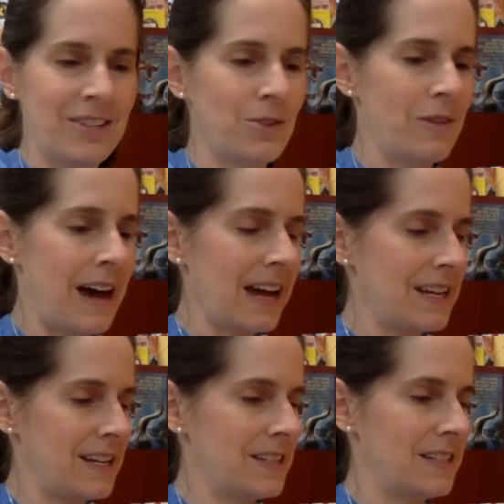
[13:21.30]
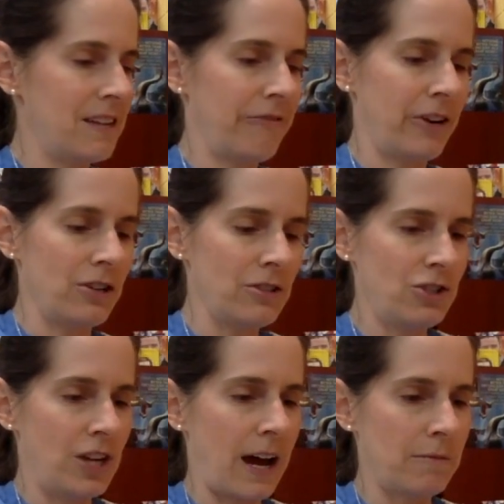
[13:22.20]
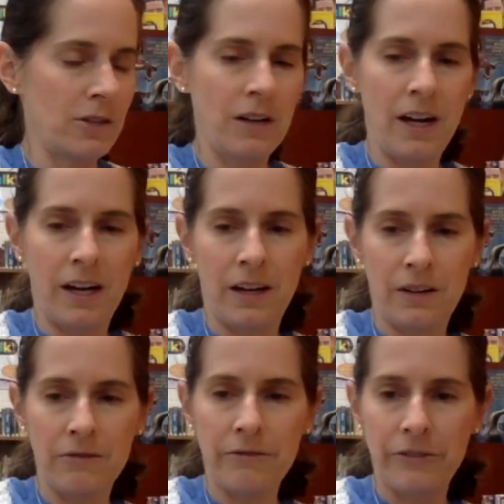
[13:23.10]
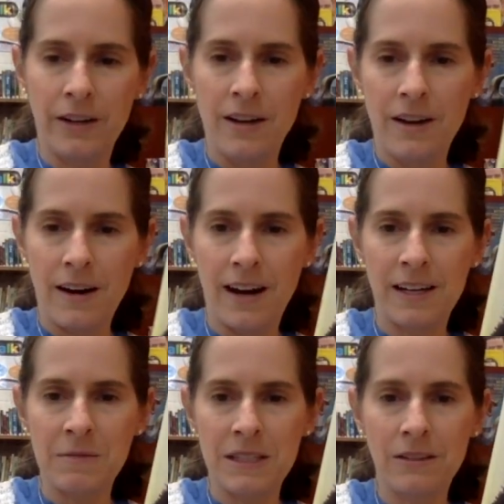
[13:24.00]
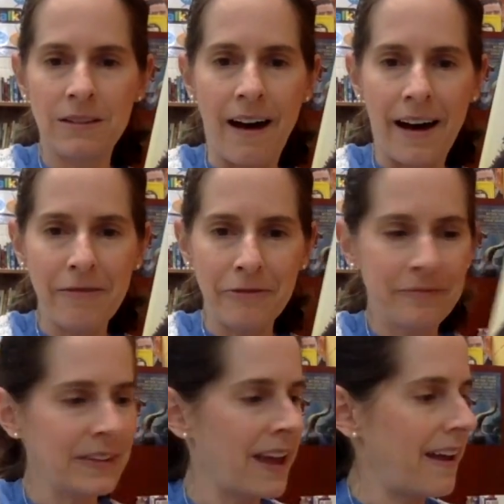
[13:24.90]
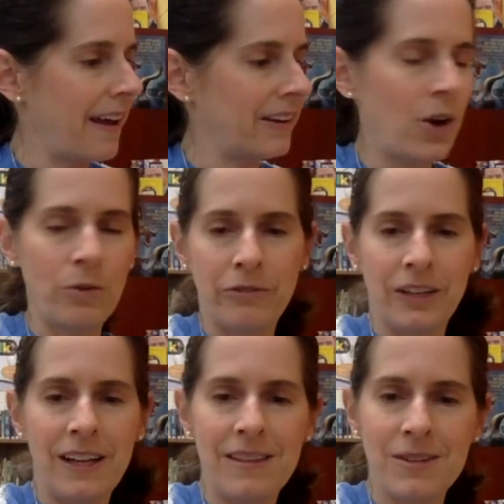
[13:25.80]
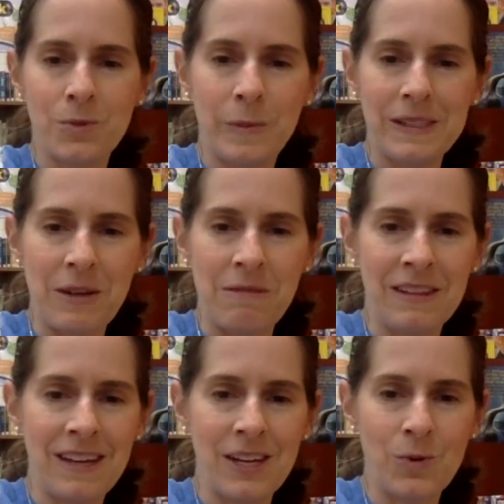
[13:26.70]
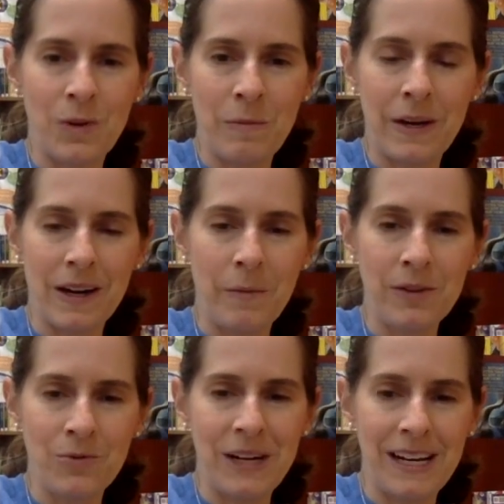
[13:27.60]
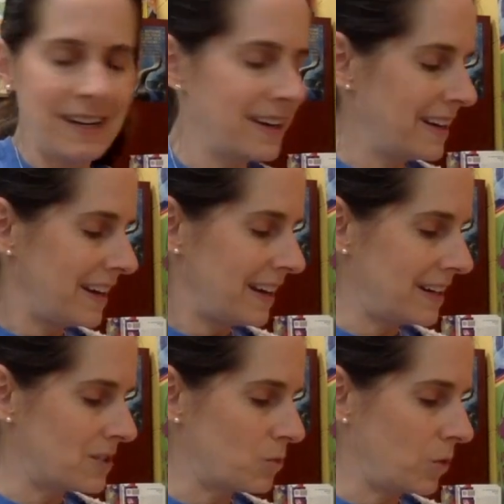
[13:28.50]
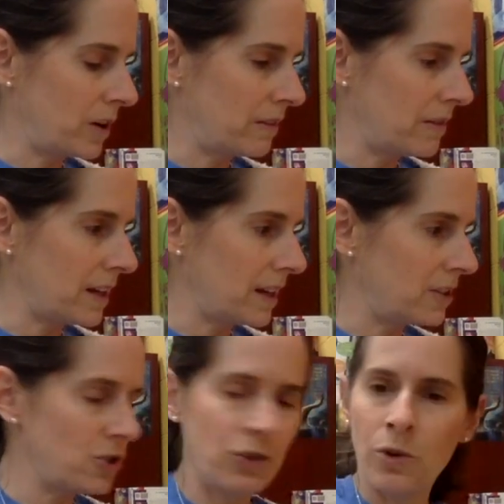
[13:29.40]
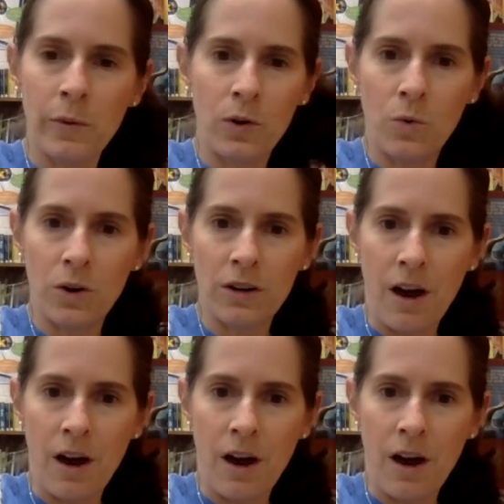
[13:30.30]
So that is the first chapter of I Am Still Alive. And hopefully this will be something that you want to pick up and read. It is one of the Junior Book Award